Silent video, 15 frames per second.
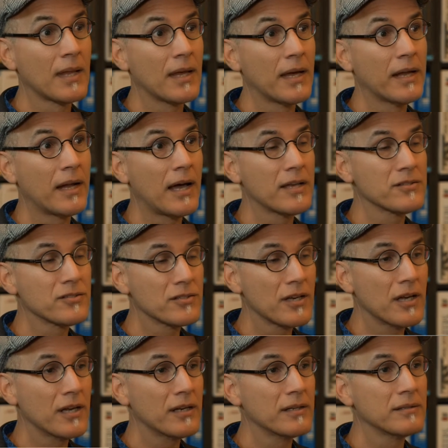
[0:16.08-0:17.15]
And I
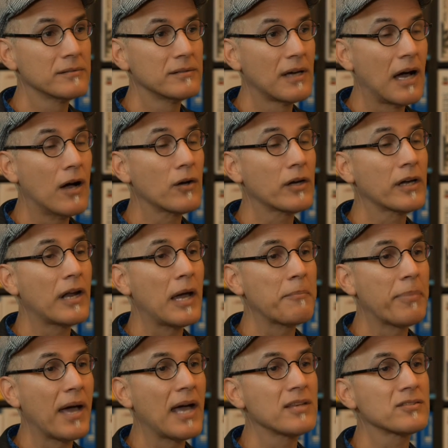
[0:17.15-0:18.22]
said, How could I
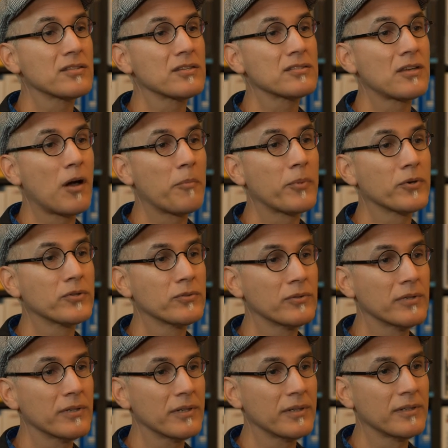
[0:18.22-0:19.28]
pass this
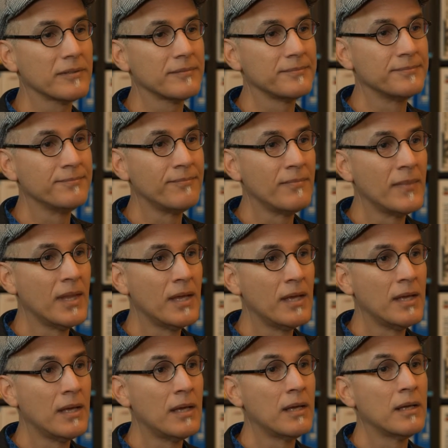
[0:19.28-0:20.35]
opportunity?
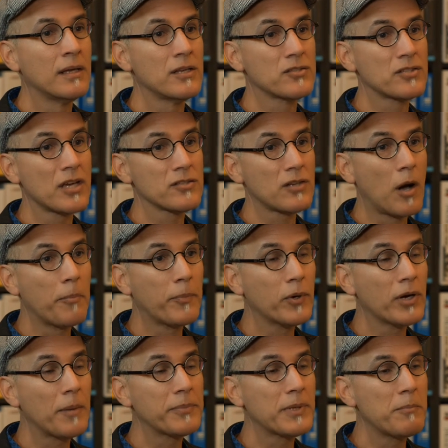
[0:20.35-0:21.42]
He says, I'll put
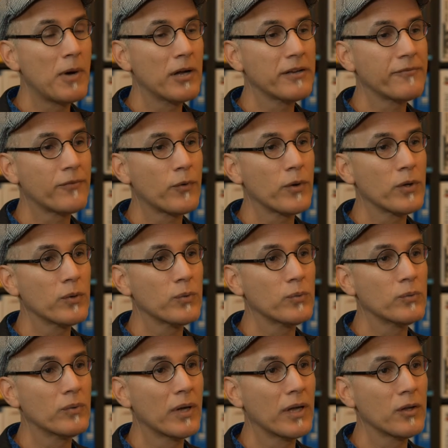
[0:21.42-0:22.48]
up the money for
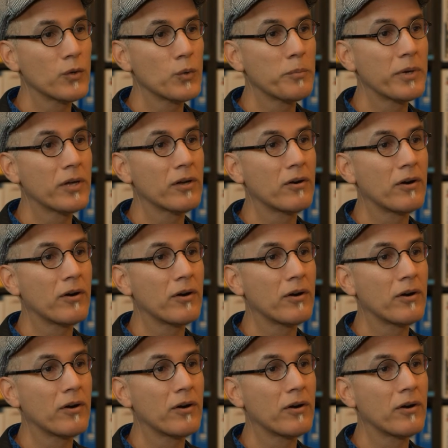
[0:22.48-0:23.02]
you and you'll be an